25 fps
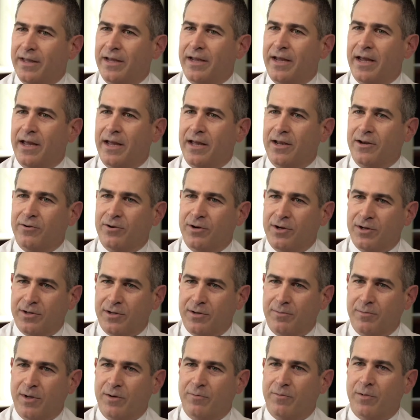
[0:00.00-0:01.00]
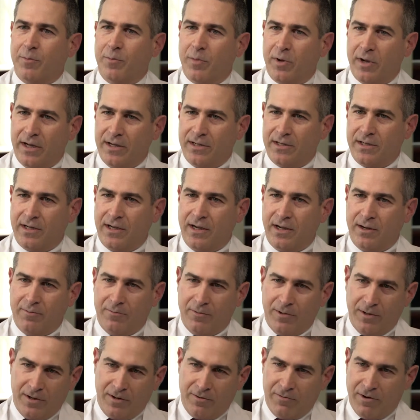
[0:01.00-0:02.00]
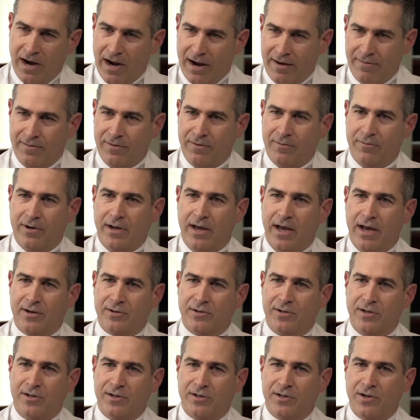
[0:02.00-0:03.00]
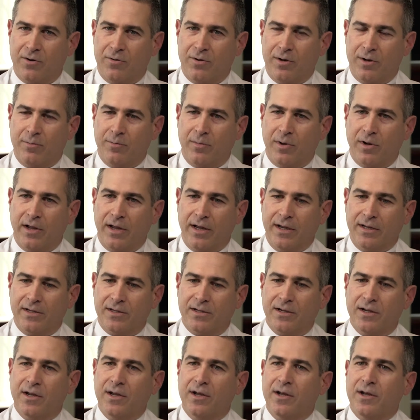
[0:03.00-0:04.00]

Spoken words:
the aneurysm and replacing it with a graft that we actually sew in place,